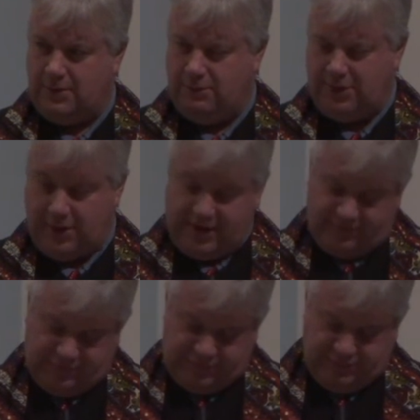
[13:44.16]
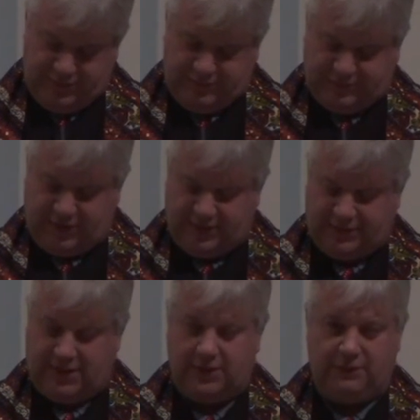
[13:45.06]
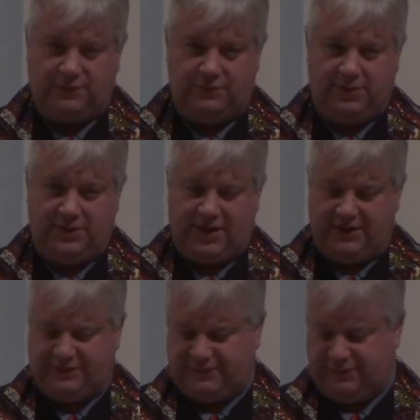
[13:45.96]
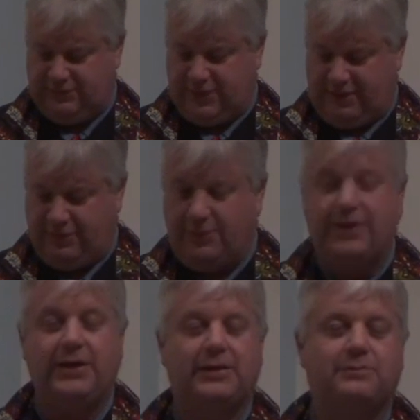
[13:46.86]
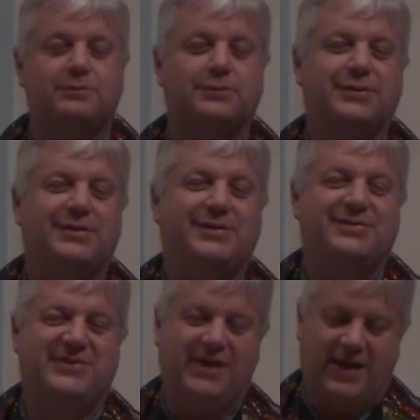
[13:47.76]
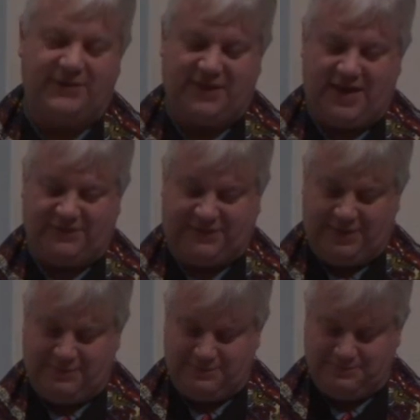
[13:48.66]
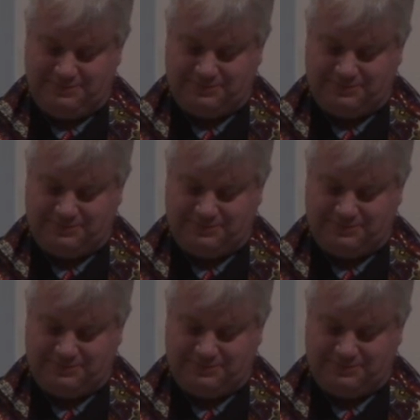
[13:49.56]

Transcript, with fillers: Well, haven't you been taught that you should be nice to everybody? Diaz asked him.